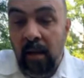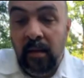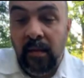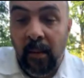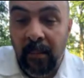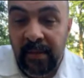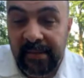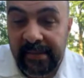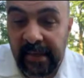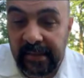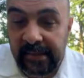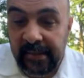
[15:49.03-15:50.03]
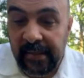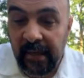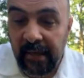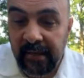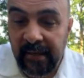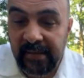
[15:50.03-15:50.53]
Number 6,
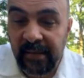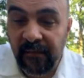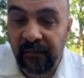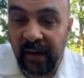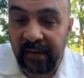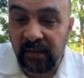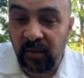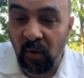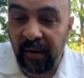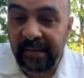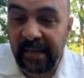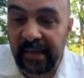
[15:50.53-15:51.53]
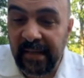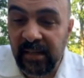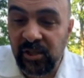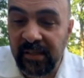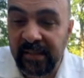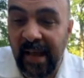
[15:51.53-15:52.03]
disinfect toys and
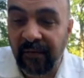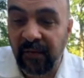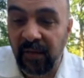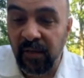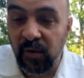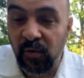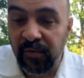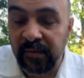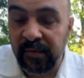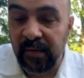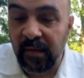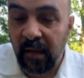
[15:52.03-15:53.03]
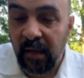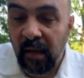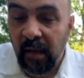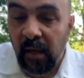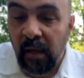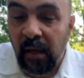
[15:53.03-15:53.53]
leashes after use.
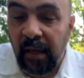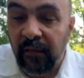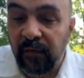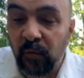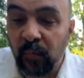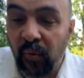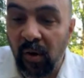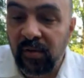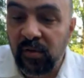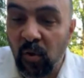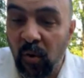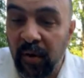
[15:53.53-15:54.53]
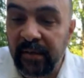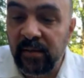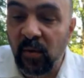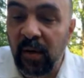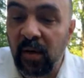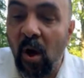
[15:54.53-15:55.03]
If you brought toys
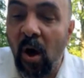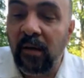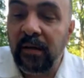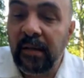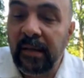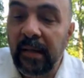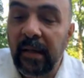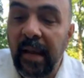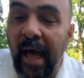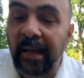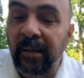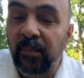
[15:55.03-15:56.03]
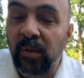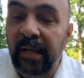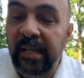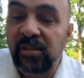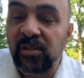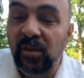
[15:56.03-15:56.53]
or a long line
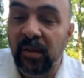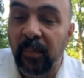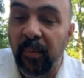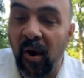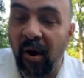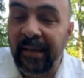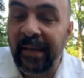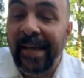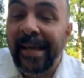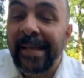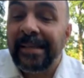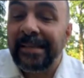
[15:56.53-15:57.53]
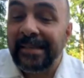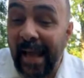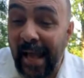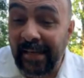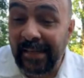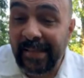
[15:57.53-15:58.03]
leash to the park,
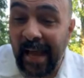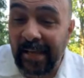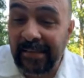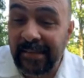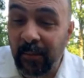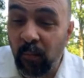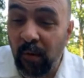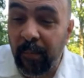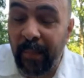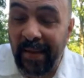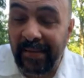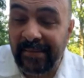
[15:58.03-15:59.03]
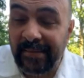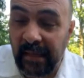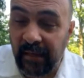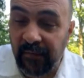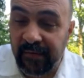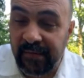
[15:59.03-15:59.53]
sanitize them with pet
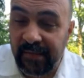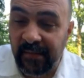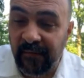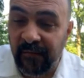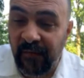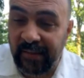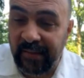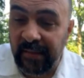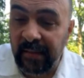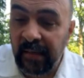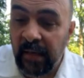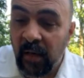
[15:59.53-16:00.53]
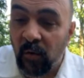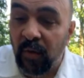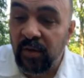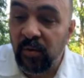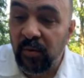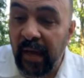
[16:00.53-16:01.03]
safe disinfectant
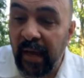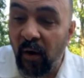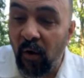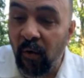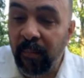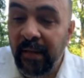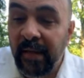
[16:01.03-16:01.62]
when you get home.